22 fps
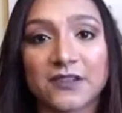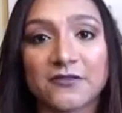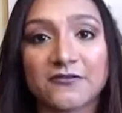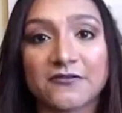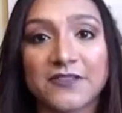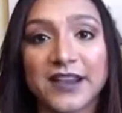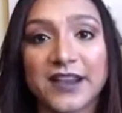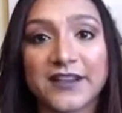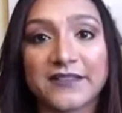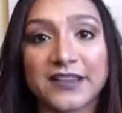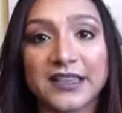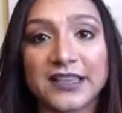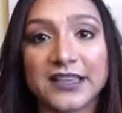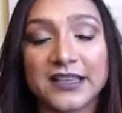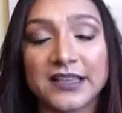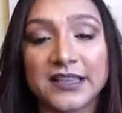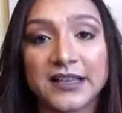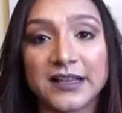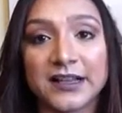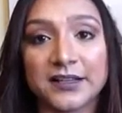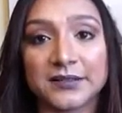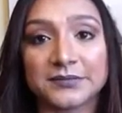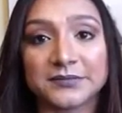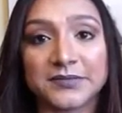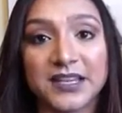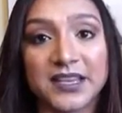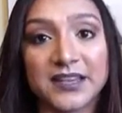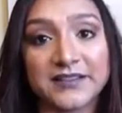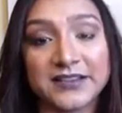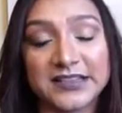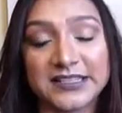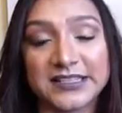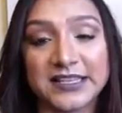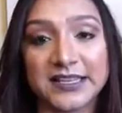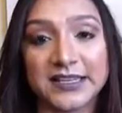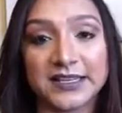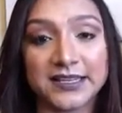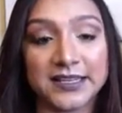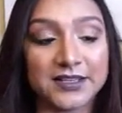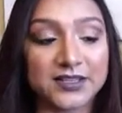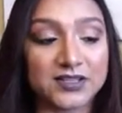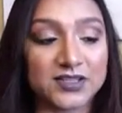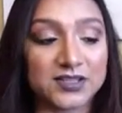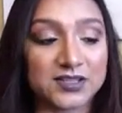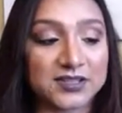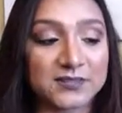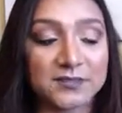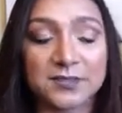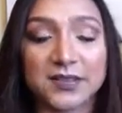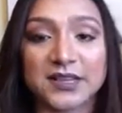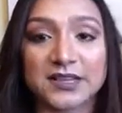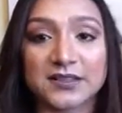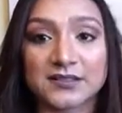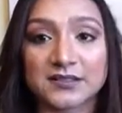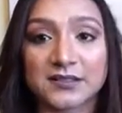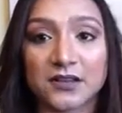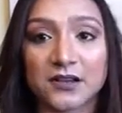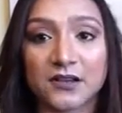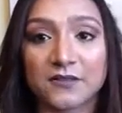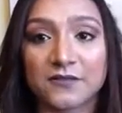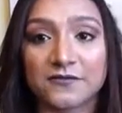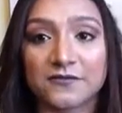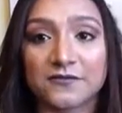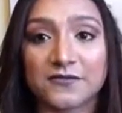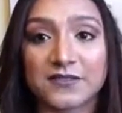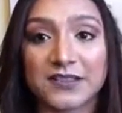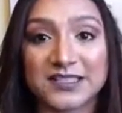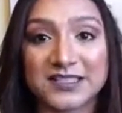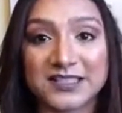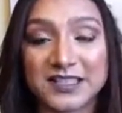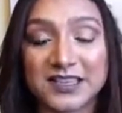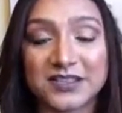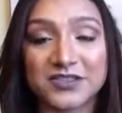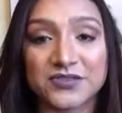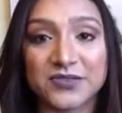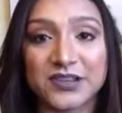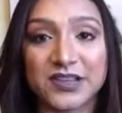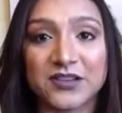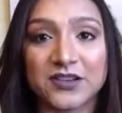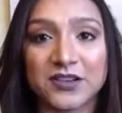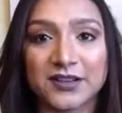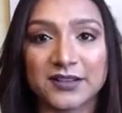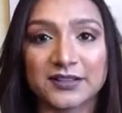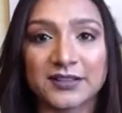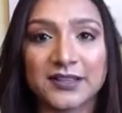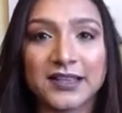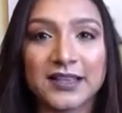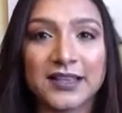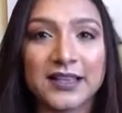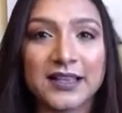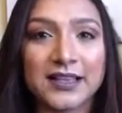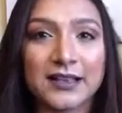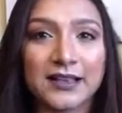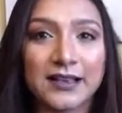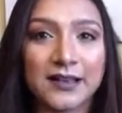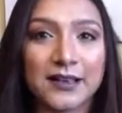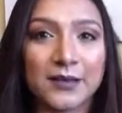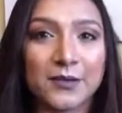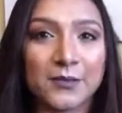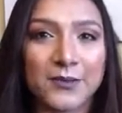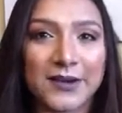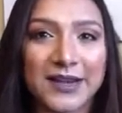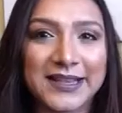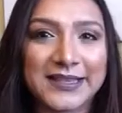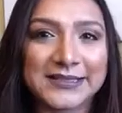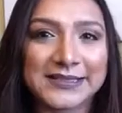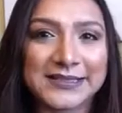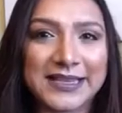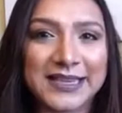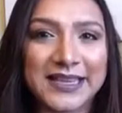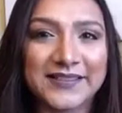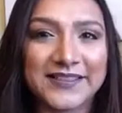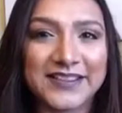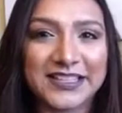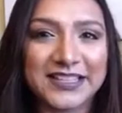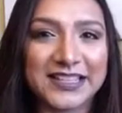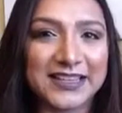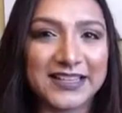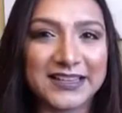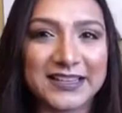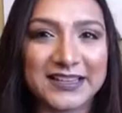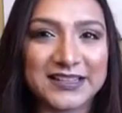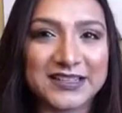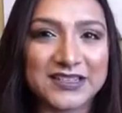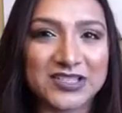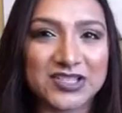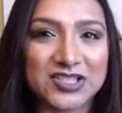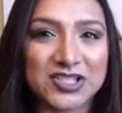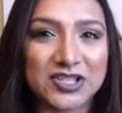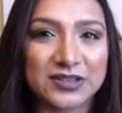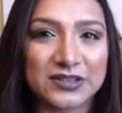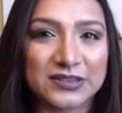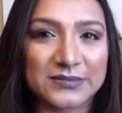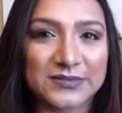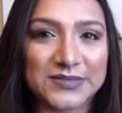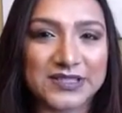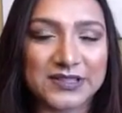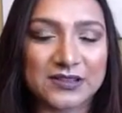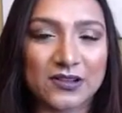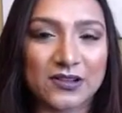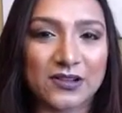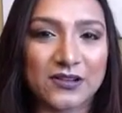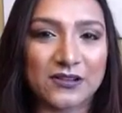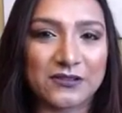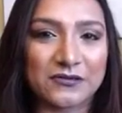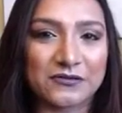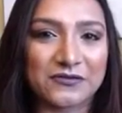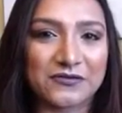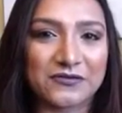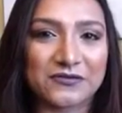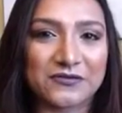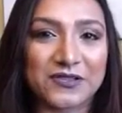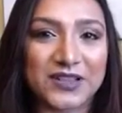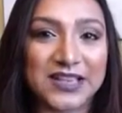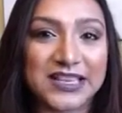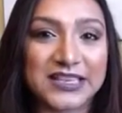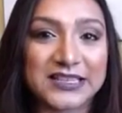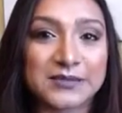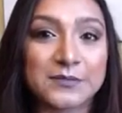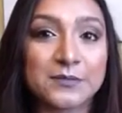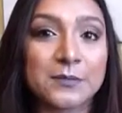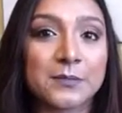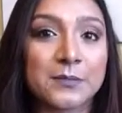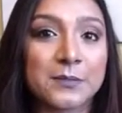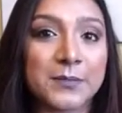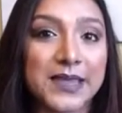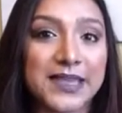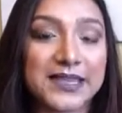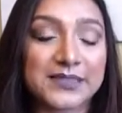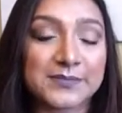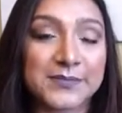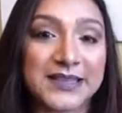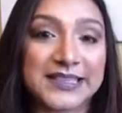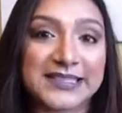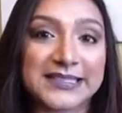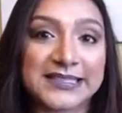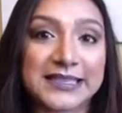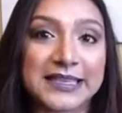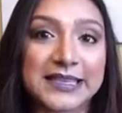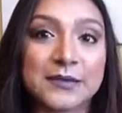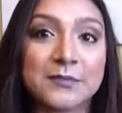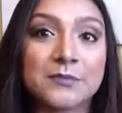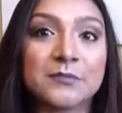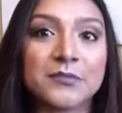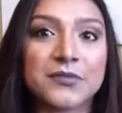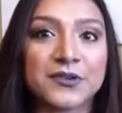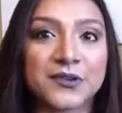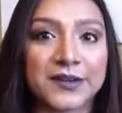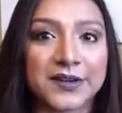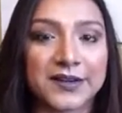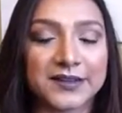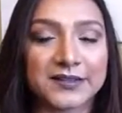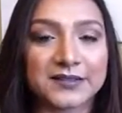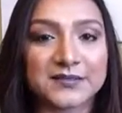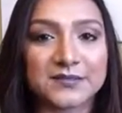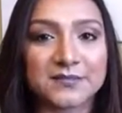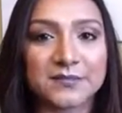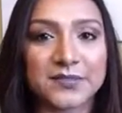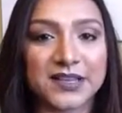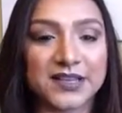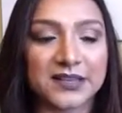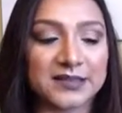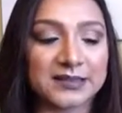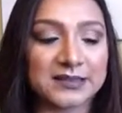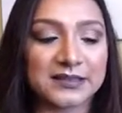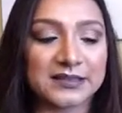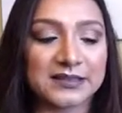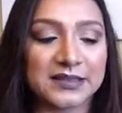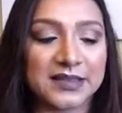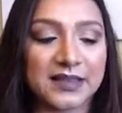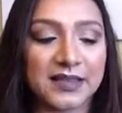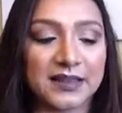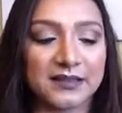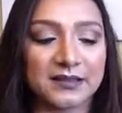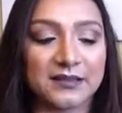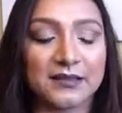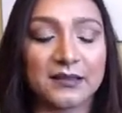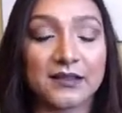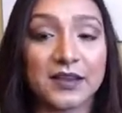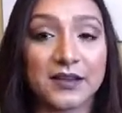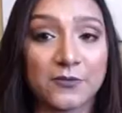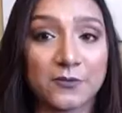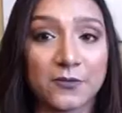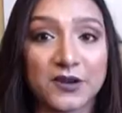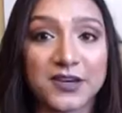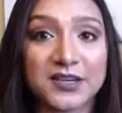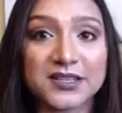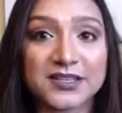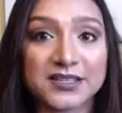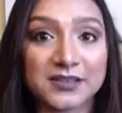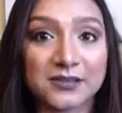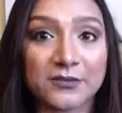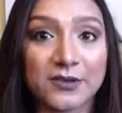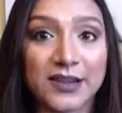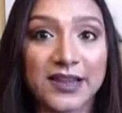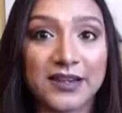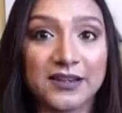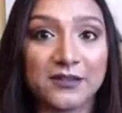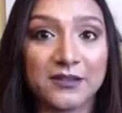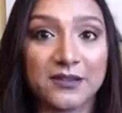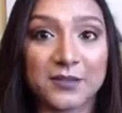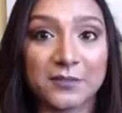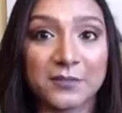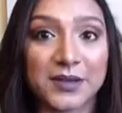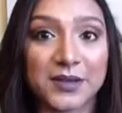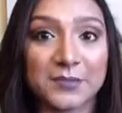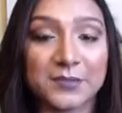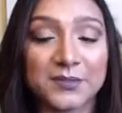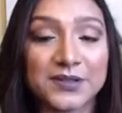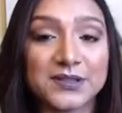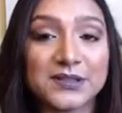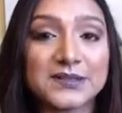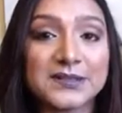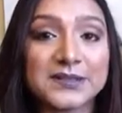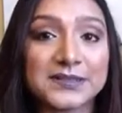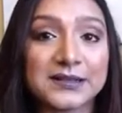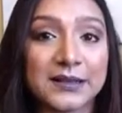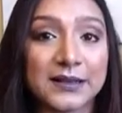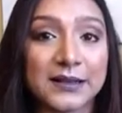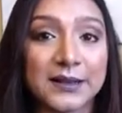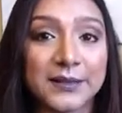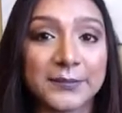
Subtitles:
very irritated just because of the tea tree oil. When I say irritated in terms of it makes my skin burn, because it works great on pimples,